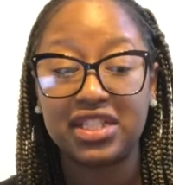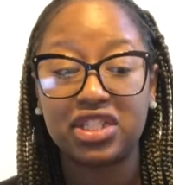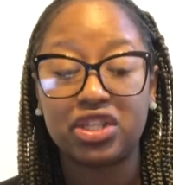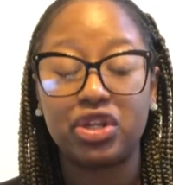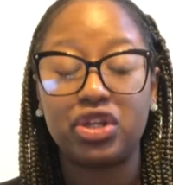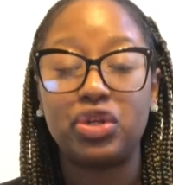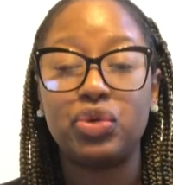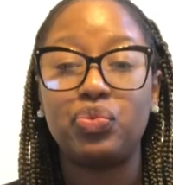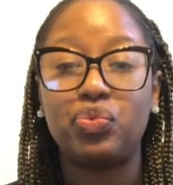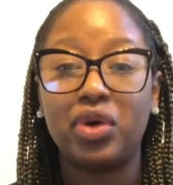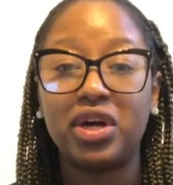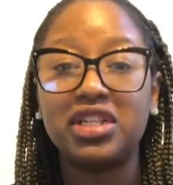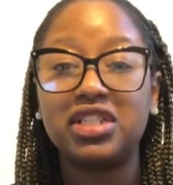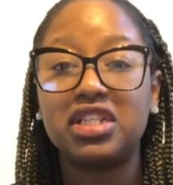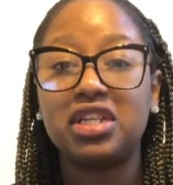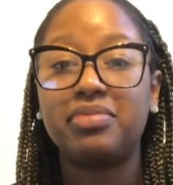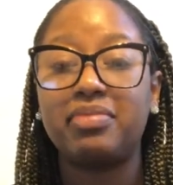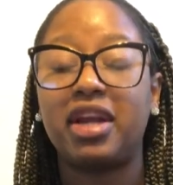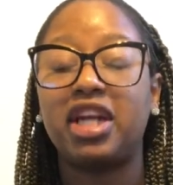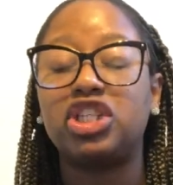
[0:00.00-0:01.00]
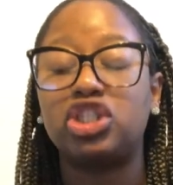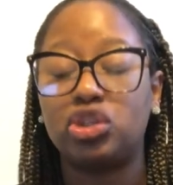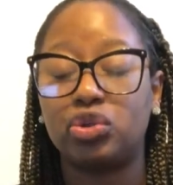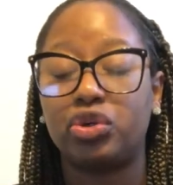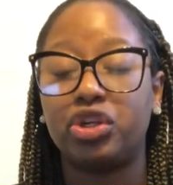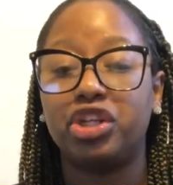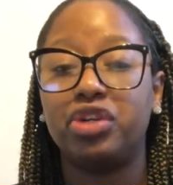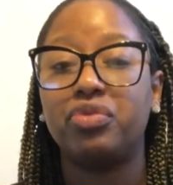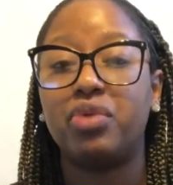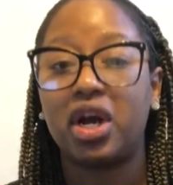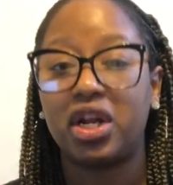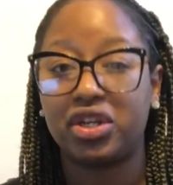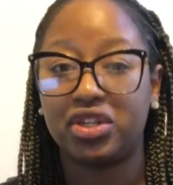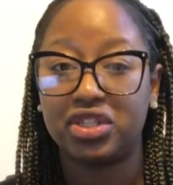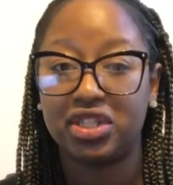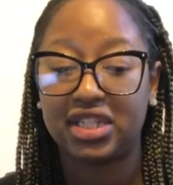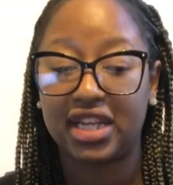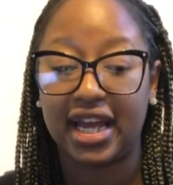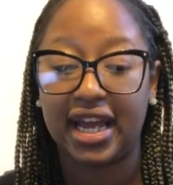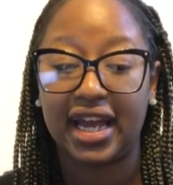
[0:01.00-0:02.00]
So you want to make sure you
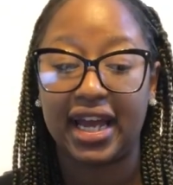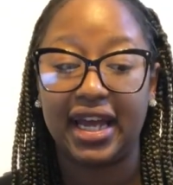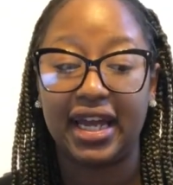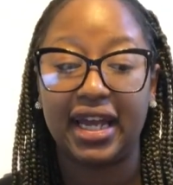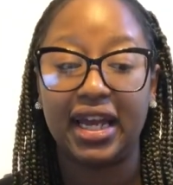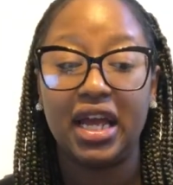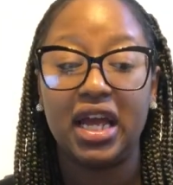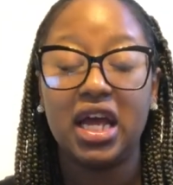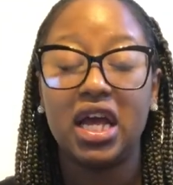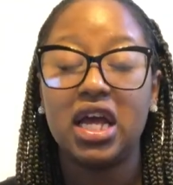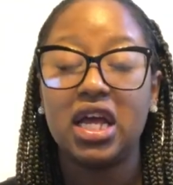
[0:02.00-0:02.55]
understand